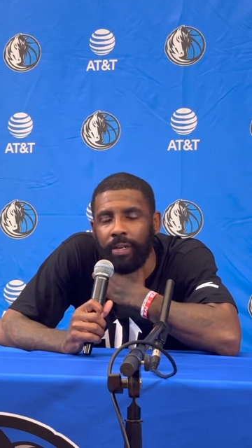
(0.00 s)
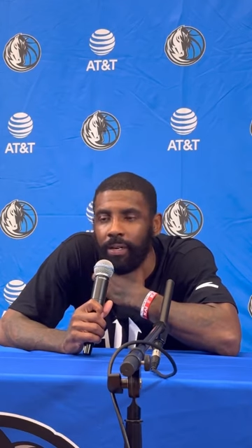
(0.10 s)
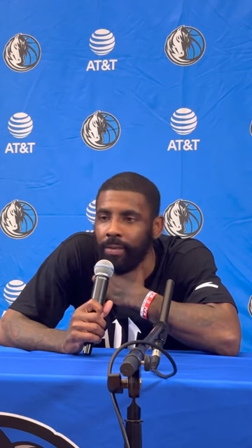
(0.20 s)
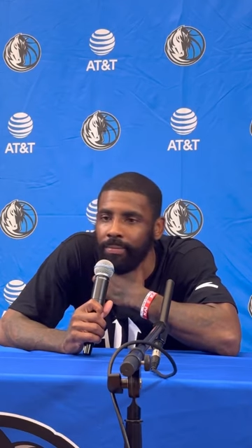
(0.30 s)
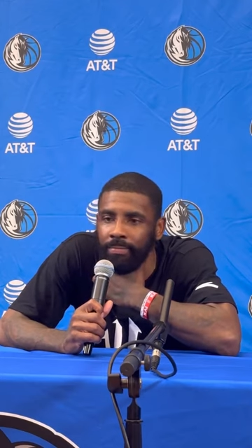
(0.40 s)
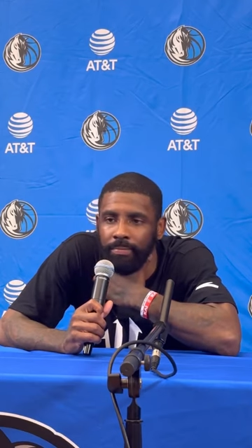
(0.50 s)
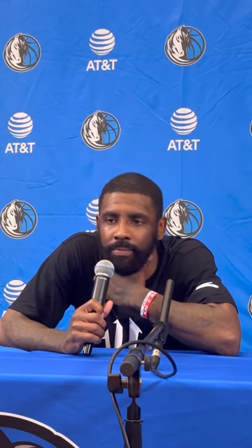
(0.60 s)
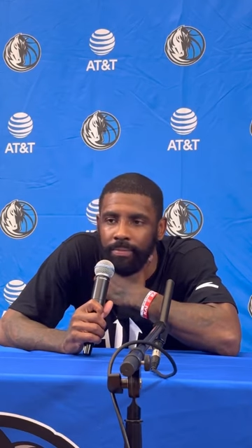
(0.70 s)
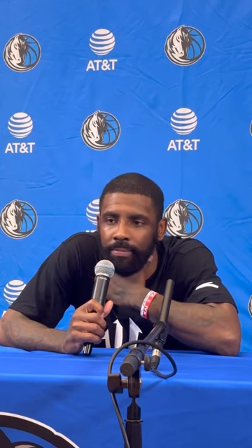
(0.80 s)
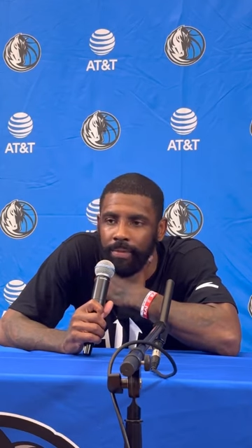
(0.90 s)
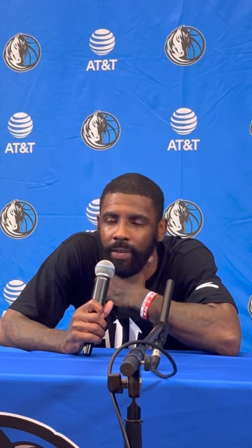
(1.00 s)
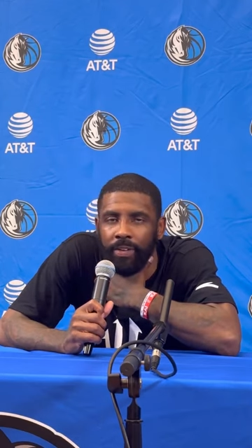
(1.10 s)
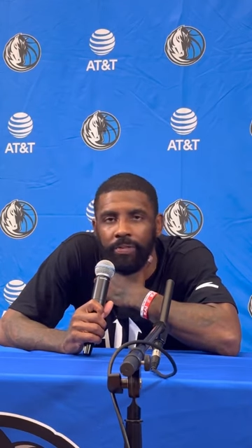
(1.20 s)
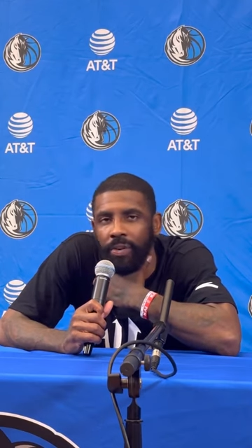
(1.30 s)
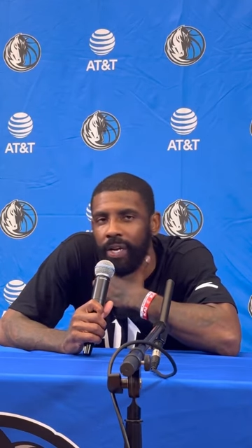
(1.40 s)
Um,
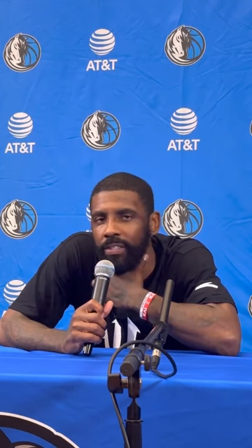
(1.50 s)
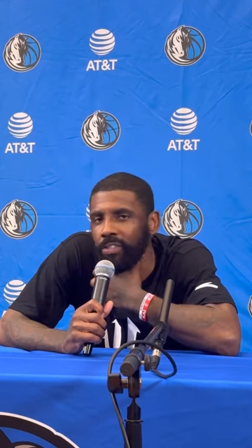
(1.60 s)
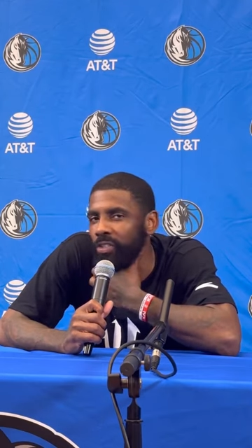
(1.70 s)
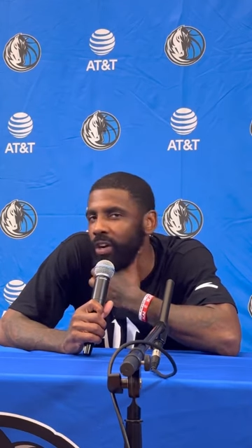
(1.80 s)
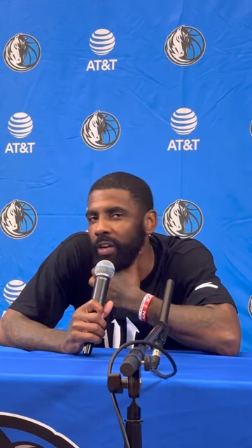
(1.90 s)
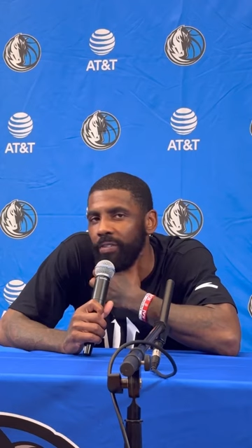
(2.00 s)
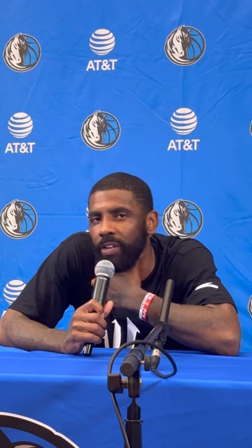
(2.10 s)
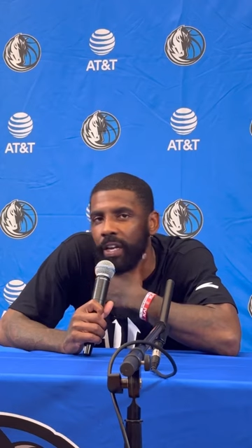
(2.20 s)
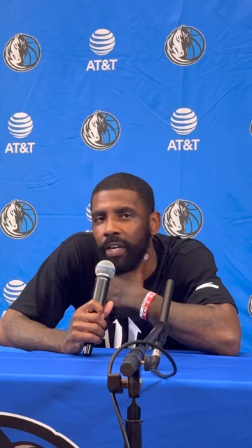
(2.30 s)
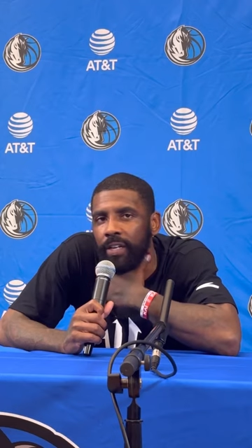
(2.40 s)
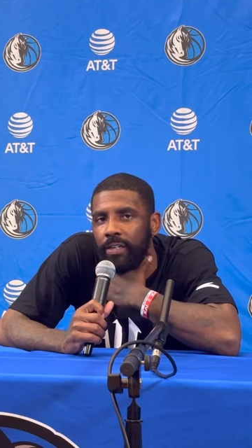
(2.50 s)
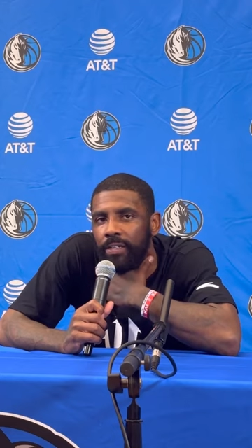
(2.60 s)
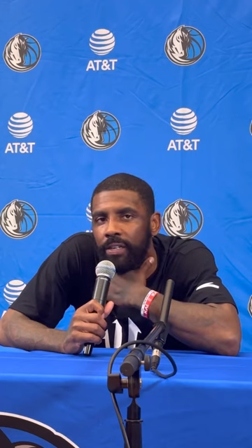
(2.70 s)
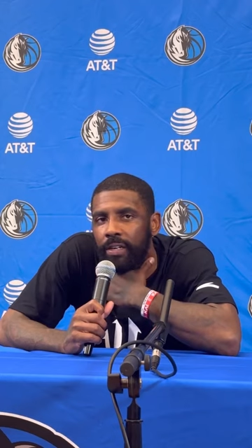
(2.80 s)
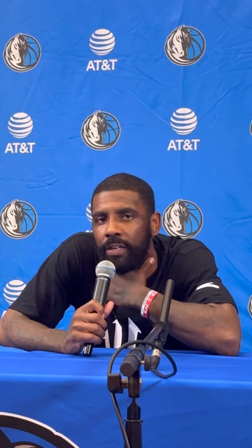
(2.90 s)
even if you guys didn't talk every day,
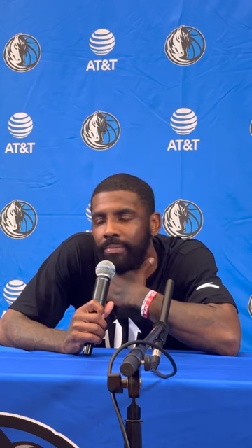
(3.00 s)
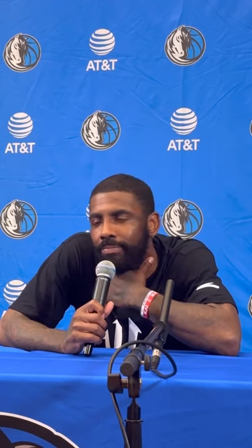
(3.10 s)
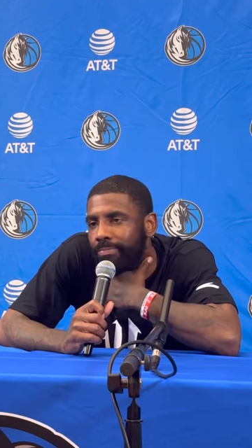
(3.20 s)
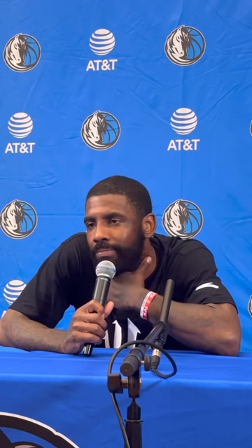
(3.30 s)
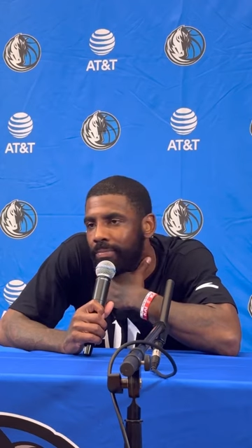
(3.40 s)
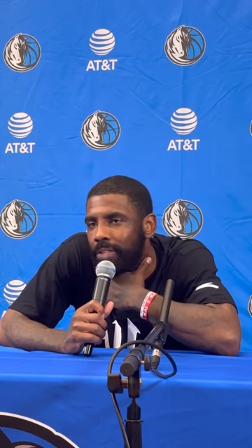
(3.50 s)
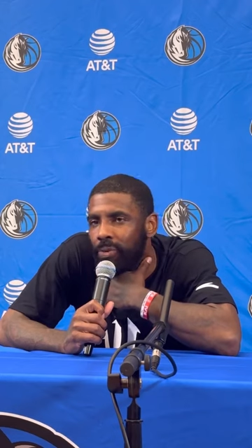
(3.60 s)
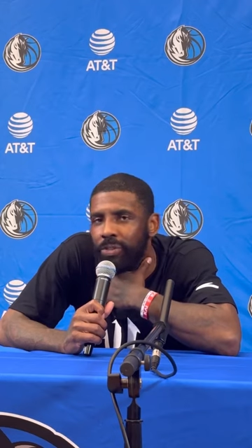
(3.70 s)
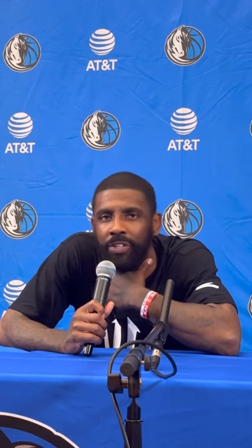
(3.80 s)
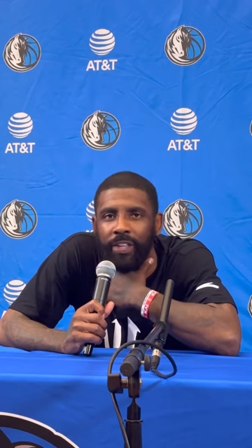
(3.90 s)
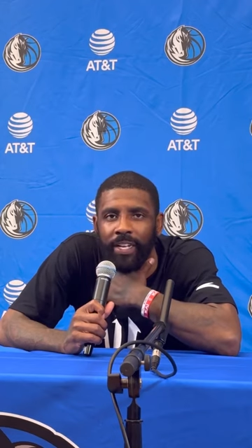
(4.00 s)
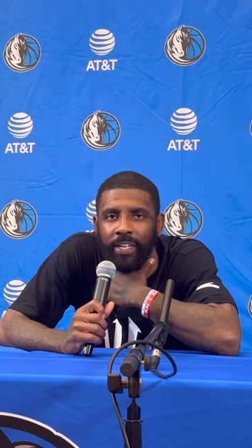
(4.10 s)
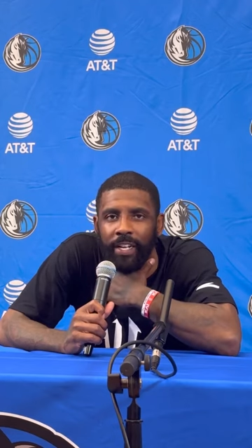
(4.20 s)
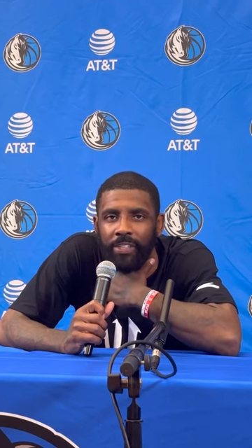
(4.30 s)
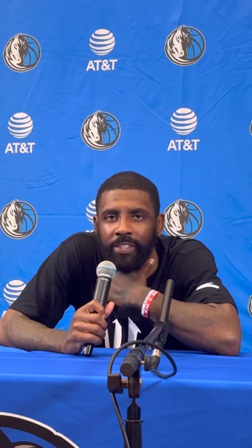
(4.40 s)
uh, there was still that
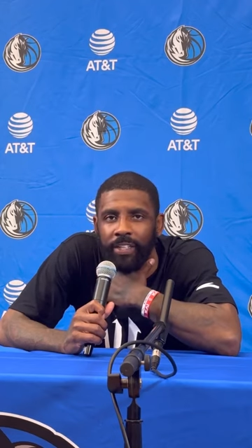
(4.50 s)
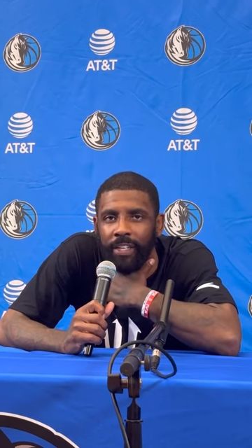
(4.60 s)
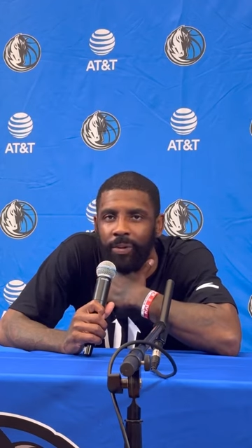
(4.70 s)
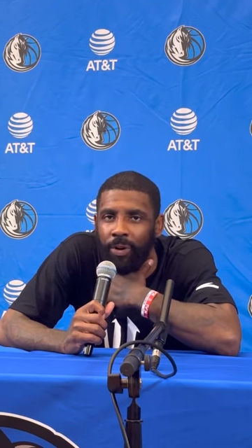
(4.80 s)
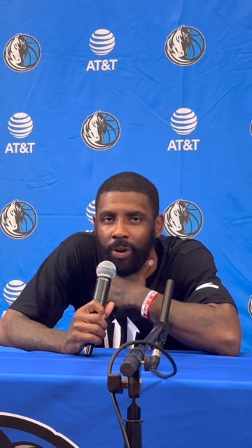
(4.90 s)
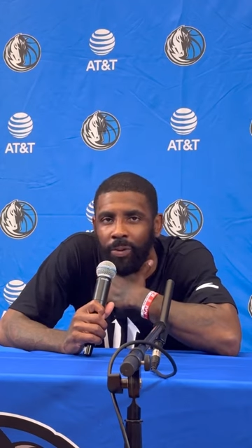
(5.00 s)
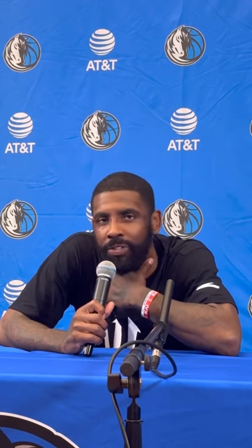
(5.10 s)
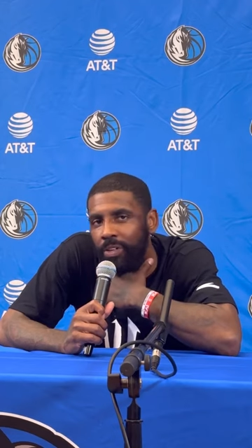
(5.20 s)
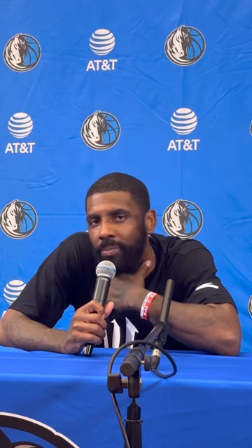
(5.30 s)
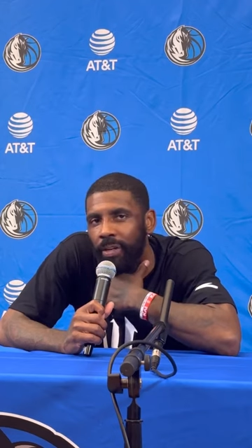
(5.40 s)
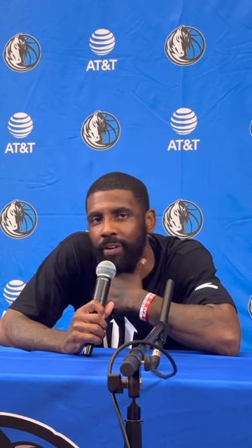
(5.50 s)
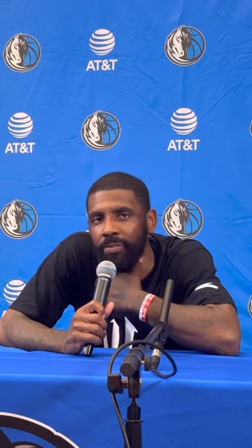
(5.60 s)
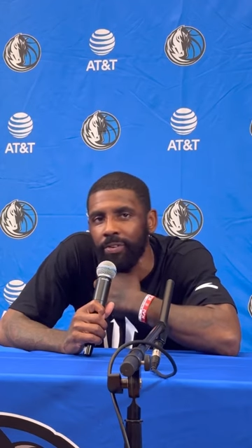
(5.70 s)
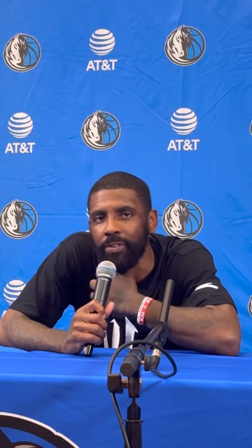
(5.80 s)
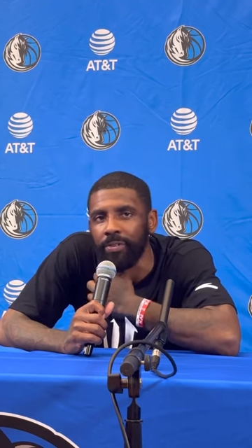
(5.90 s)
connection that they were always going to be there
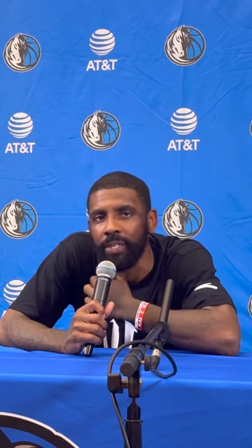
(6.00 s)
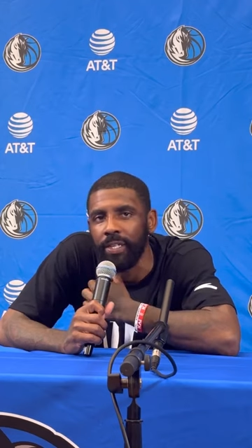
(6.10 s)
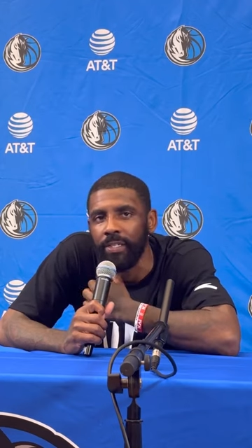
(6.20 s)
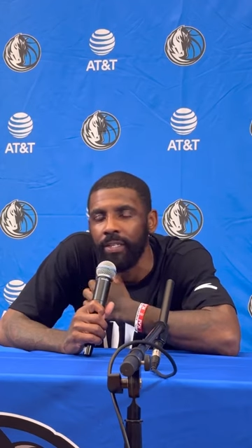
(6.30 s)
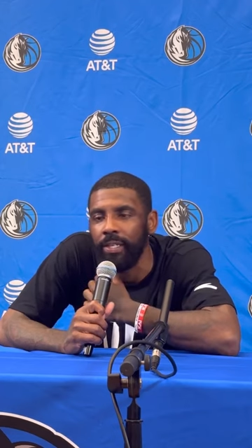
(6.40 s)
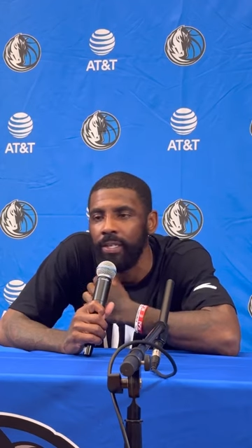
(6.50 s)
for you. And